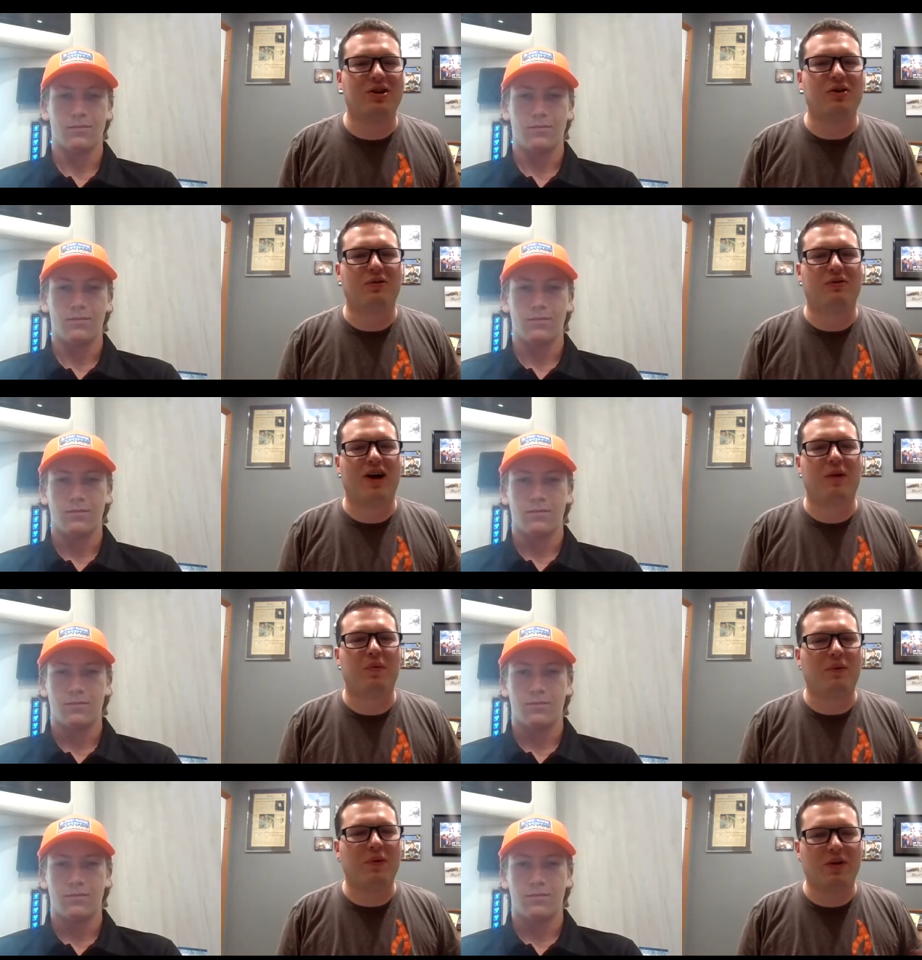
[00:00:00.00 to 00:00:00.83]
Speaker 1: a new fit,
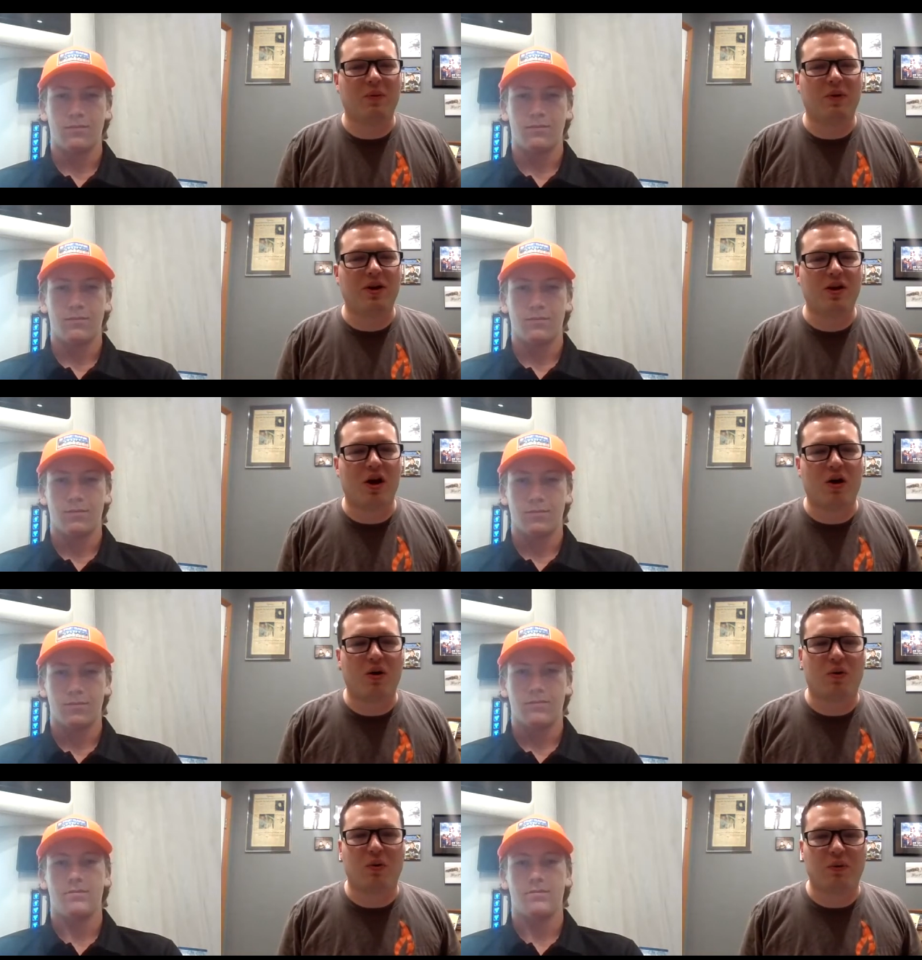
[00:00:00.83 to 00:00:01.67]
but we we
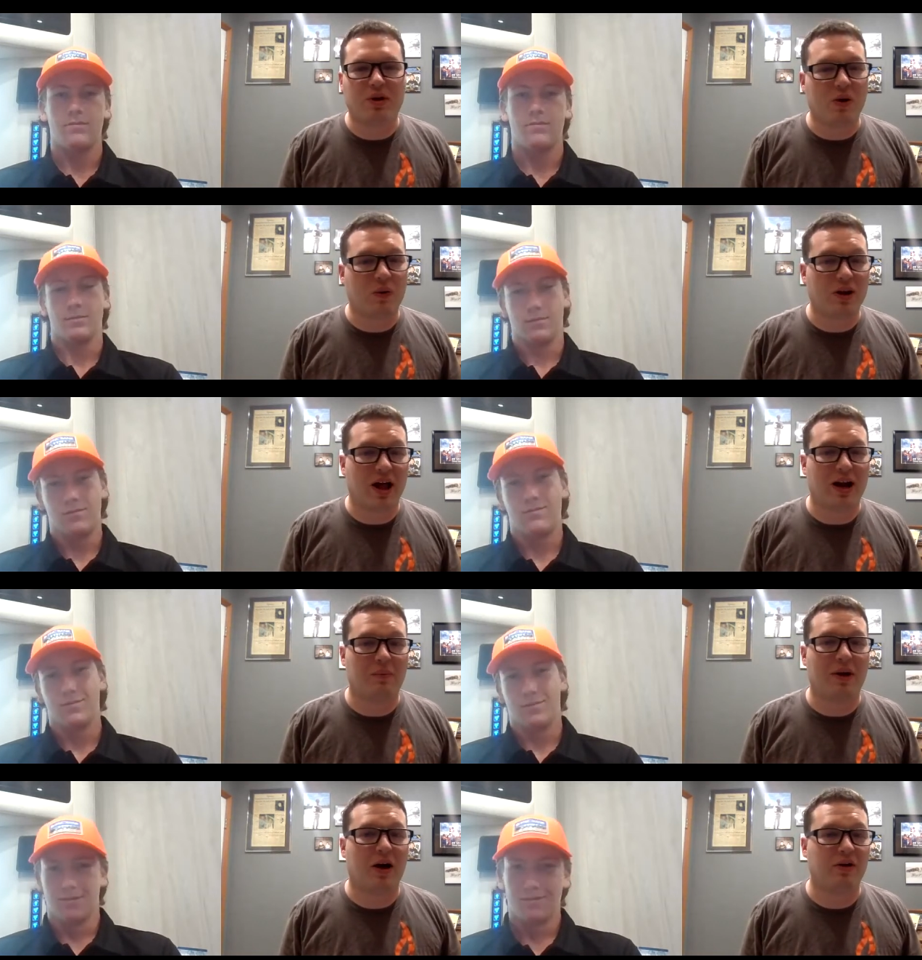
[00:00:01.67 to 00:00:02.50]
know we know a lot
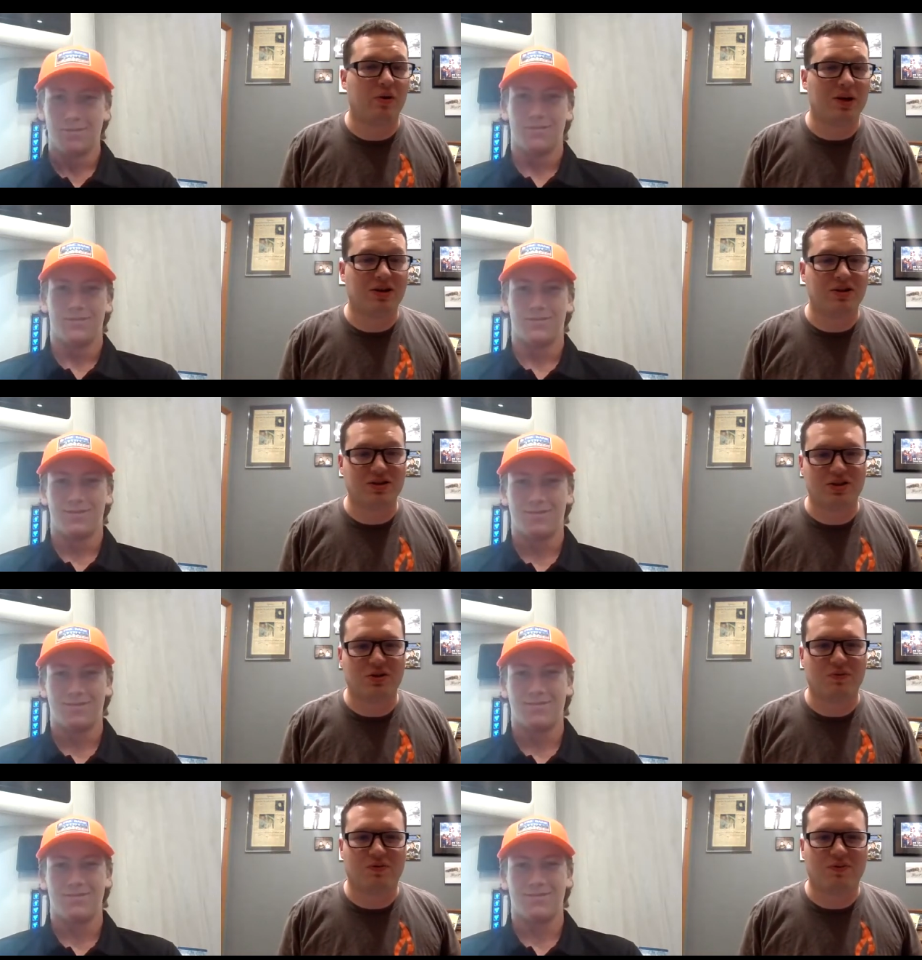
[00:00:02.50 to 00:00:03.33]
about you because
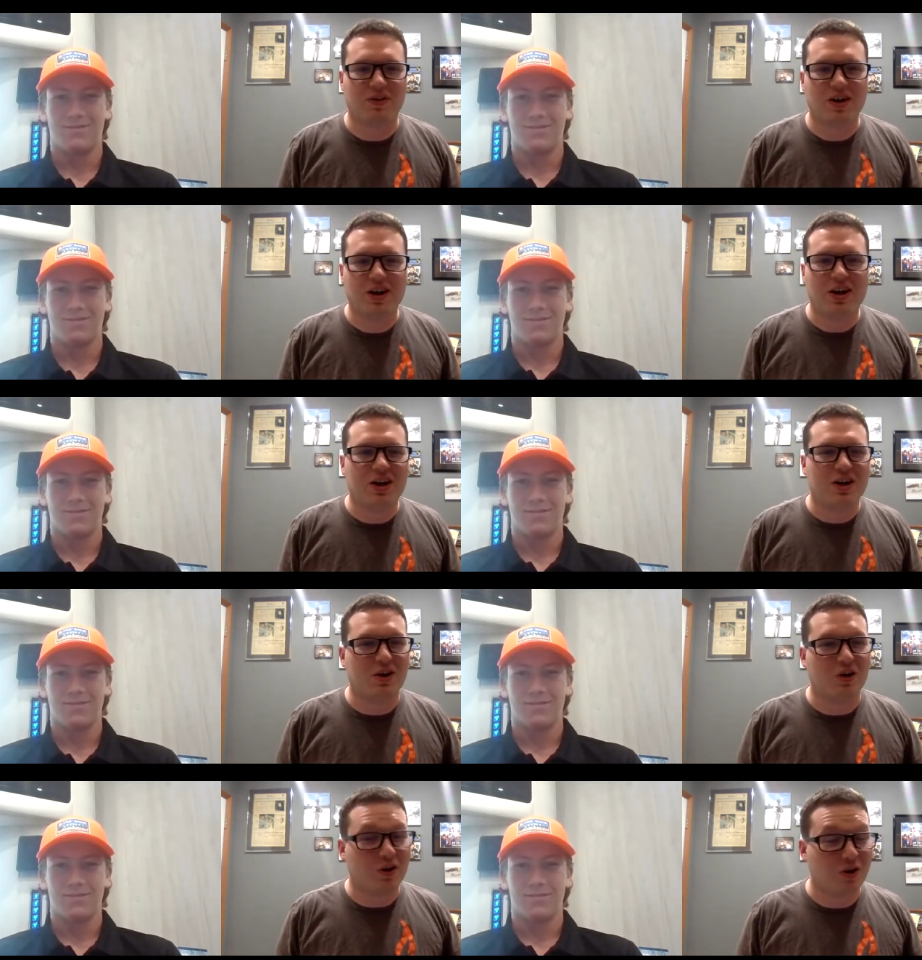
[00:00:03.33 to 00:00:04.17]
you've
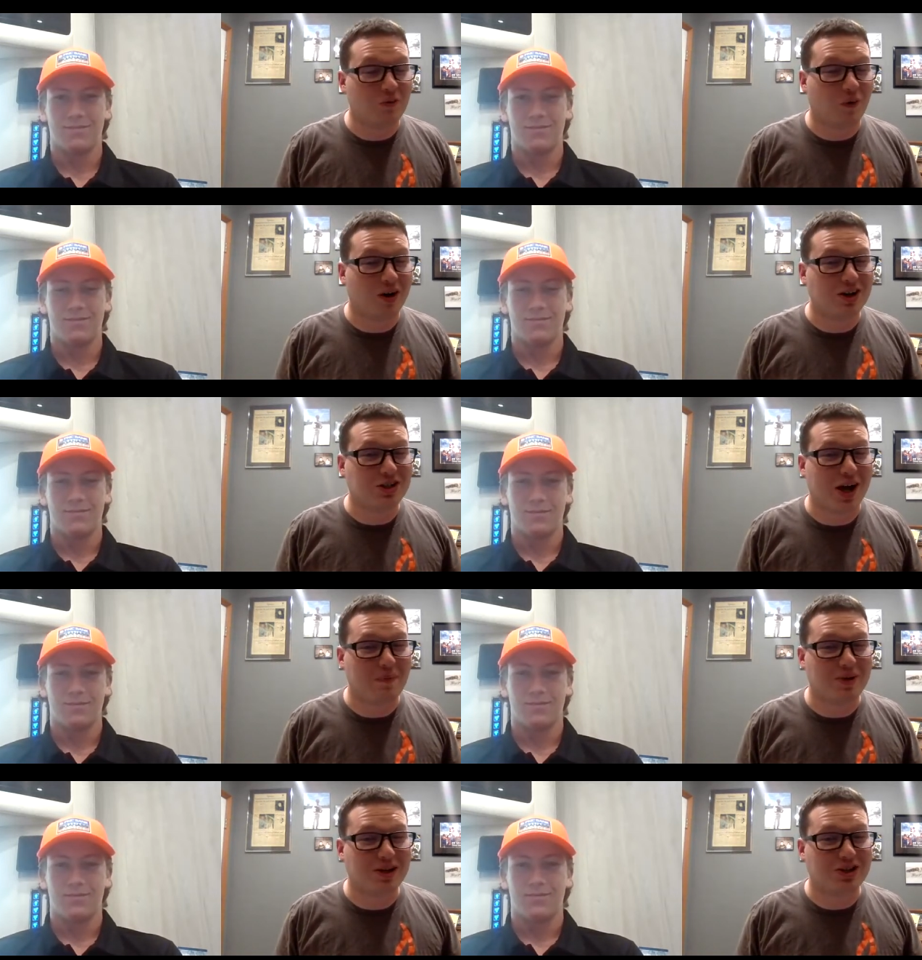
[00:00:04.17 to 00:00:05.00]
you you've won a
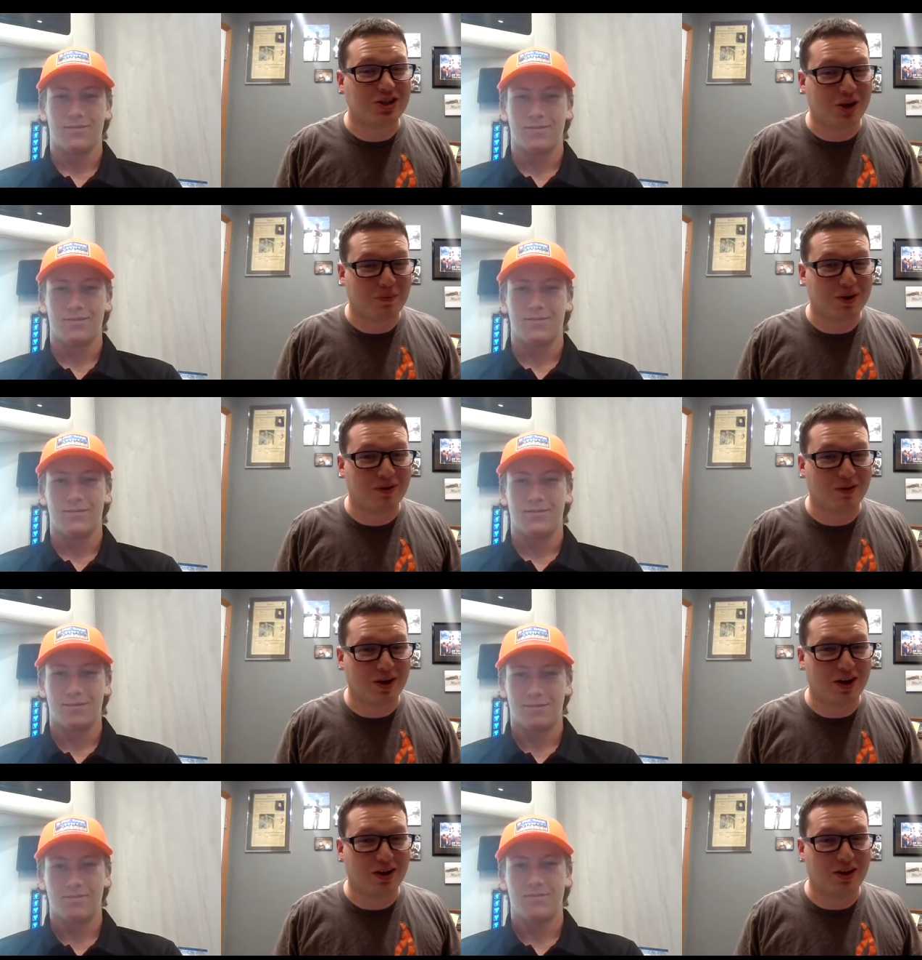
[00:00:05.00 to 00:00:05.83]
championship
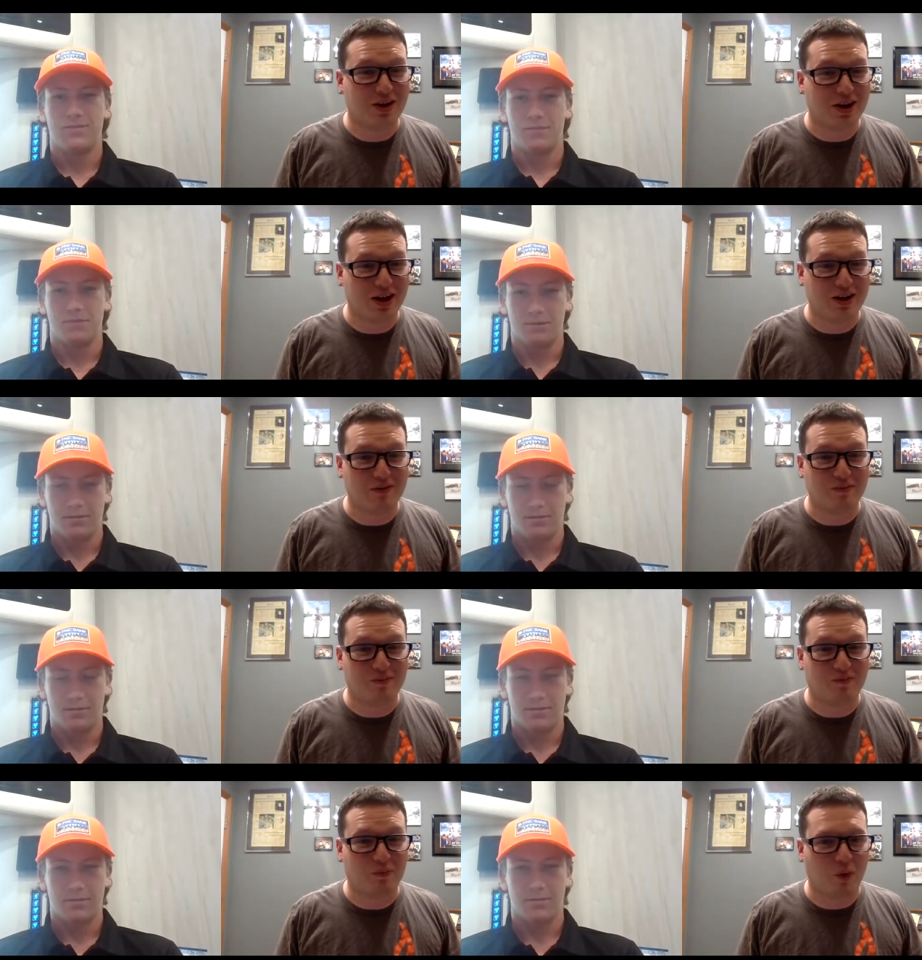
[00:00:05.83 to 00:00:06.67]
in in
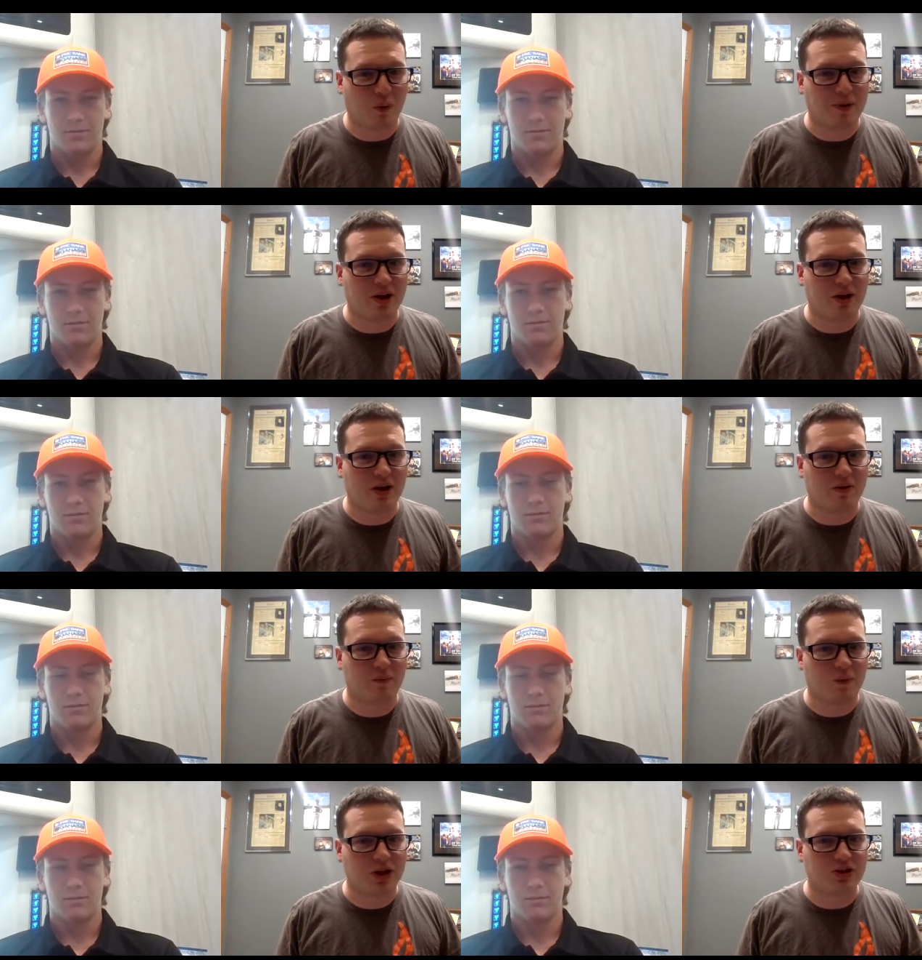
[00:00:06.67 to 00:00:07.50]
in Formula
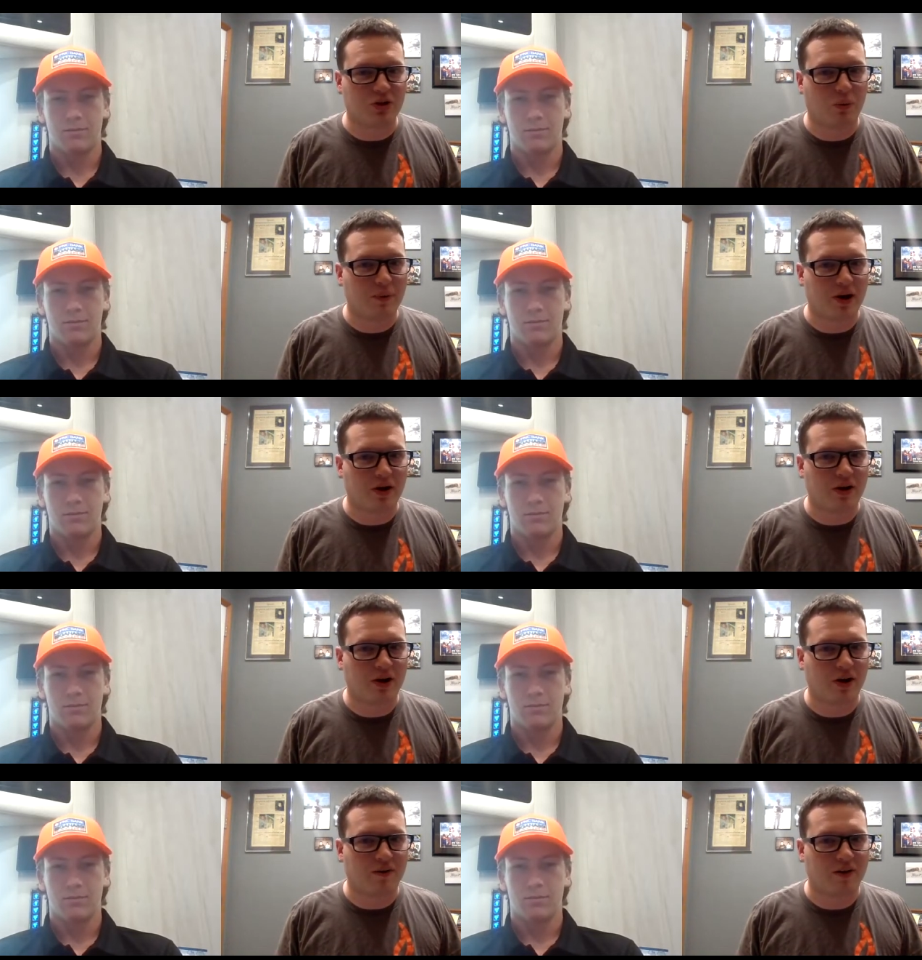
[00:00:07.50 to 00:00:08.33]
Regional
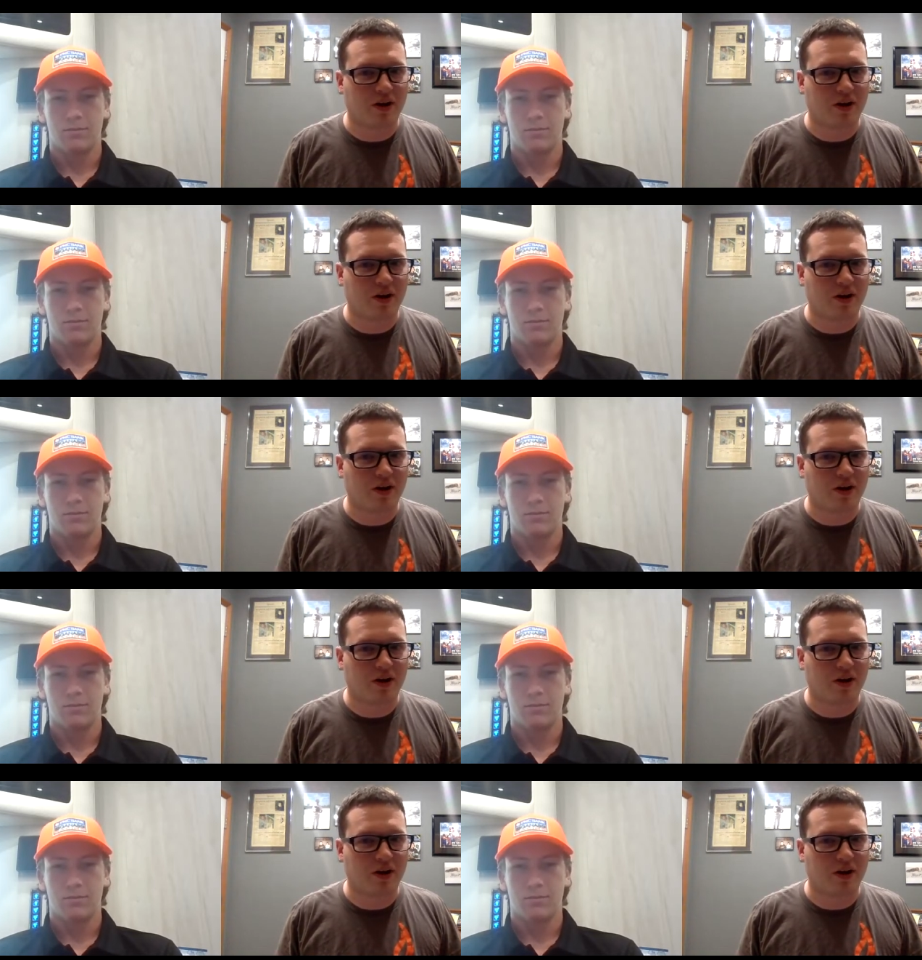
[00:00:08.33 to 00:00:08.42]
America.